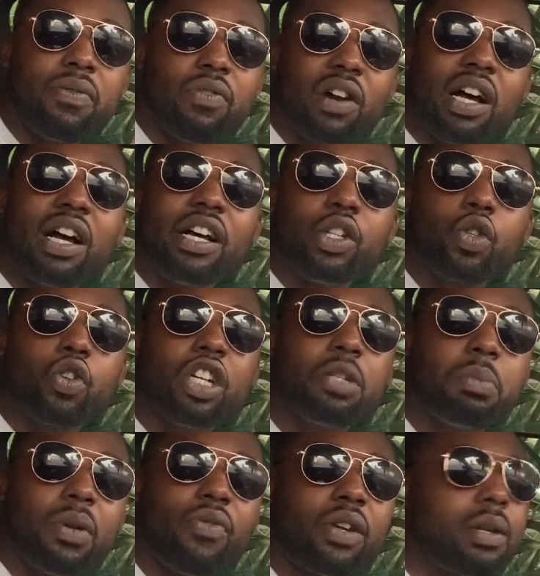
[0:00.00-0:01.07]
fries,
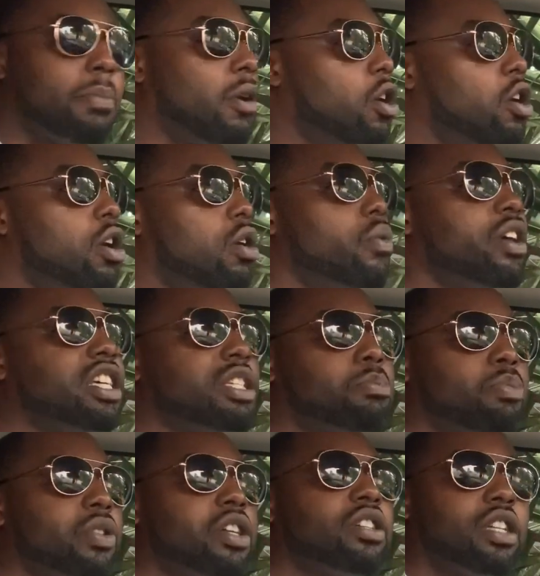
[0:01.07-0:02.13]
crispy fries. I'm always
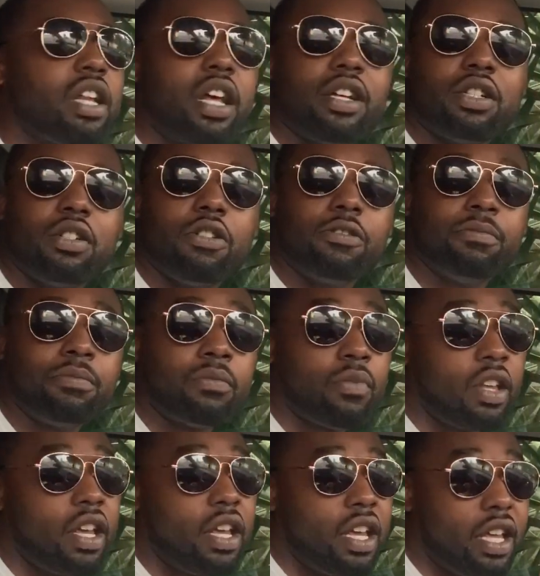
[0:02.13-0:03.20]
preaching that. So,
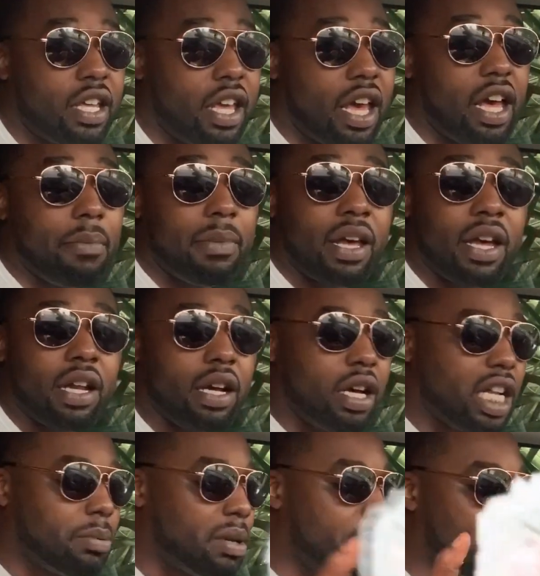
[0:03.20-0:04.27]
yeah, man, uh,
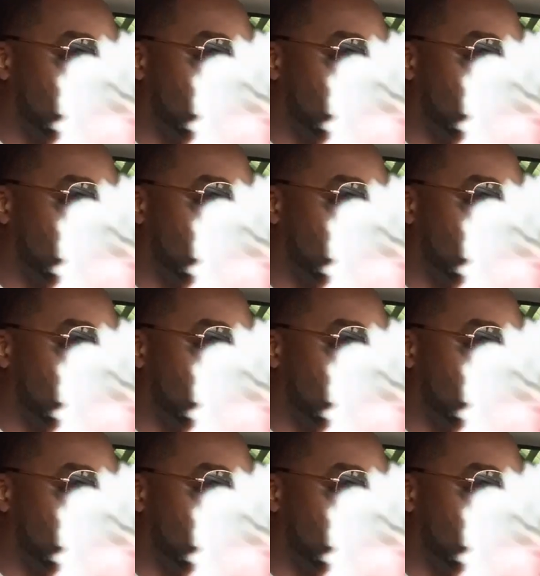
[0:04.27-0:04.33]
that's pretty